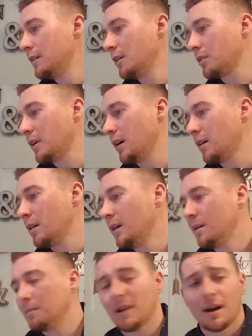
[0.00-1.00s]
Don't care.
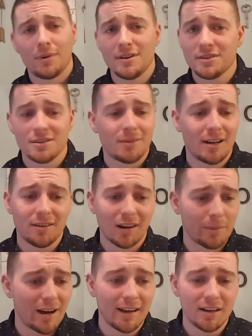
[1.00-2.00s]
Not racist. I'm not
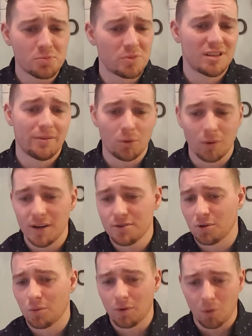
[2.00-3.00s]
talking about any specific race
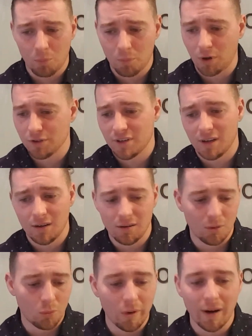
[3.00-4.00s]
or personnel
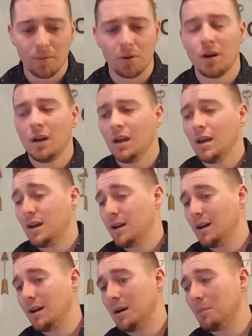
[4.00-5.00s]
or whatever.
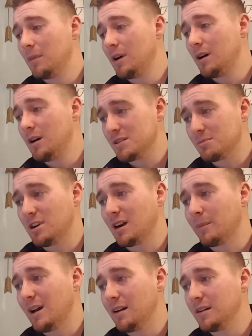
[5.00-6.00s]
All I'm
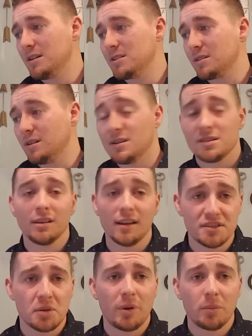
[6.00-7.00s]
talking about is
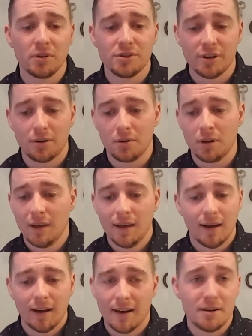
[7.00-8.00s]
lazy people in general.
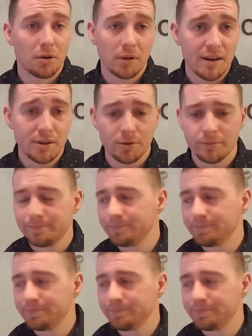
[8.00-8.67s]
I don't like you.